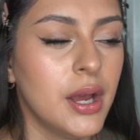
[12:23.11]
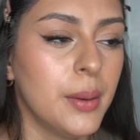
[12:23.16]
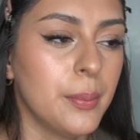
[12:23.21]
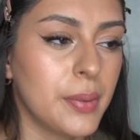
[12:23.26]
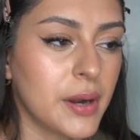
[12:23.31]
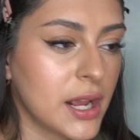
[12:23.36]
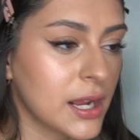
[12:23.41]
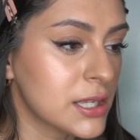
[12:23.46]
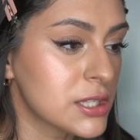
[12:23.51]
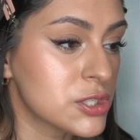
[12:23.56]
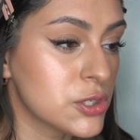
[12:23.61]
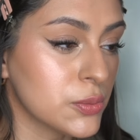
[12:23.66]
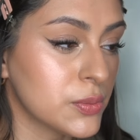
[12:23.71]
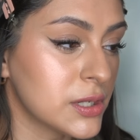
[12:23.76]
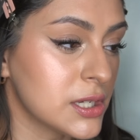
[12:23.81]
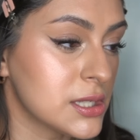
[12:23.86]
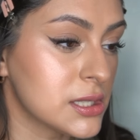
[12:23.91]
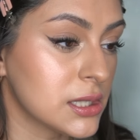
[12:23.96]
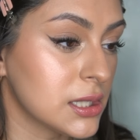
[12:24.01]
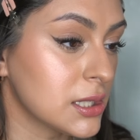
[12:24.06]
But I get so
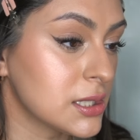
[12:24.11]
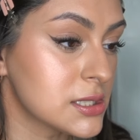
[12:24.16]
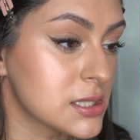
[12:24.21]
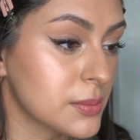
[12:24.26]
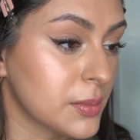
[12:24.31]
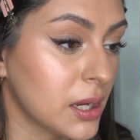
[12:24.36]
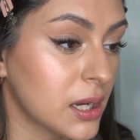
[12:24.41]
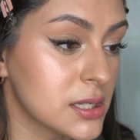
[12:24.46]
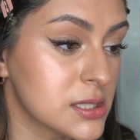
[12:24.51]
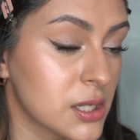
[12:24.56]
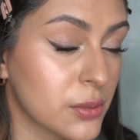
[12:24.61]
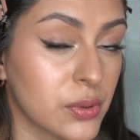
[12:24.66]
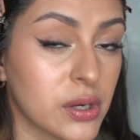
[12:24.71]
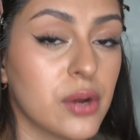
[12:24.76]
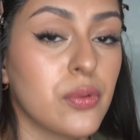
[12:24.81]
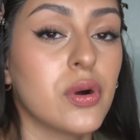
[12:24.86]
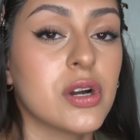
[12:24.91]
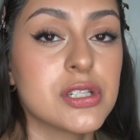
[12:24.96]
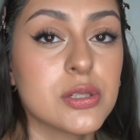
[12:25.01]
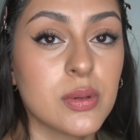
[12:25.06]
many things in my eyes. Like when I
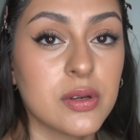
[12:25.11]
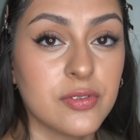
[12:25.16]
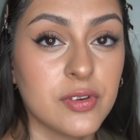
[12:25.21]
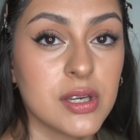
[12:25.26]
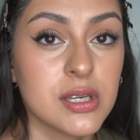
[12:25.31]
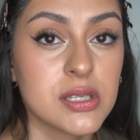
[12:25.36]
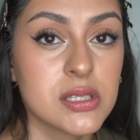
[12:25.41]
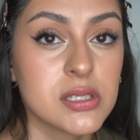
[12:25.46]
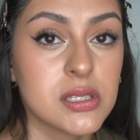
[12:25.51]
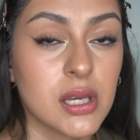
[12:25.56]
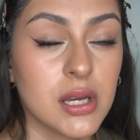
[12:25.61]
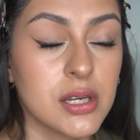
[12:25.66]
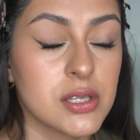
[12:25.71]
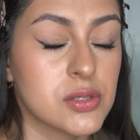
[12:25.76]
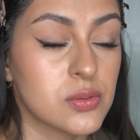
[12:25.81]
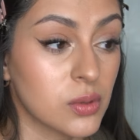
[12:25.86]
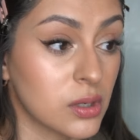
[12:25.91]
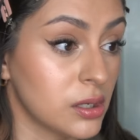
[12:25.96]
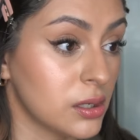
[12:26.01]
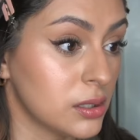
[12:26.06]
wash my face, I
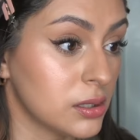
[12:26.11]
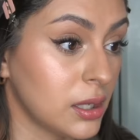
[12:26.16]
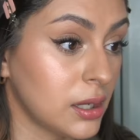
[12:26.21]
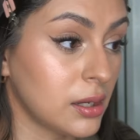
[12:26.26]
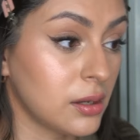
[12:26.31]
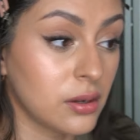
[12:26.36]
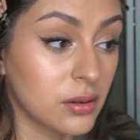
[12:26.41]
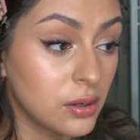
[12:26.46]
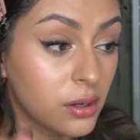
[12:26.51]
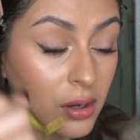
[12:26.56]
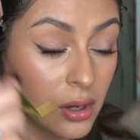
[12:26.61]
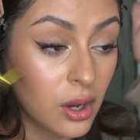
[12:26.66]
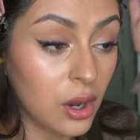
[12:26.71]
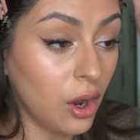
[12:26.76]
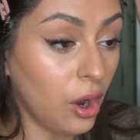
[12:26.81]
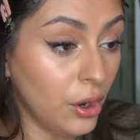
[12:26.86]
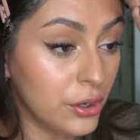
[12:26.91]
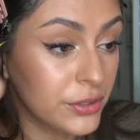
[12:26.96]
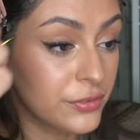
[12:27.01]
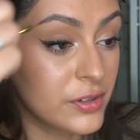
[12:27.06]
swear, like
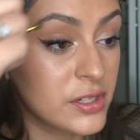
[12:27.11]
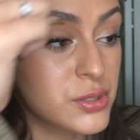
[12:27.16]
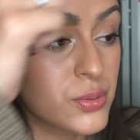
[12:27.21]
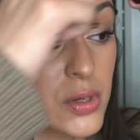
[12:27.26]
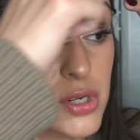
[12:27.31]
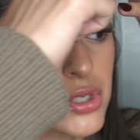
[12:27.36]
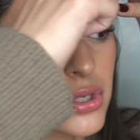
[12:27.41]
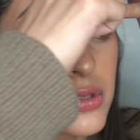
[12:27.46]
all the face wash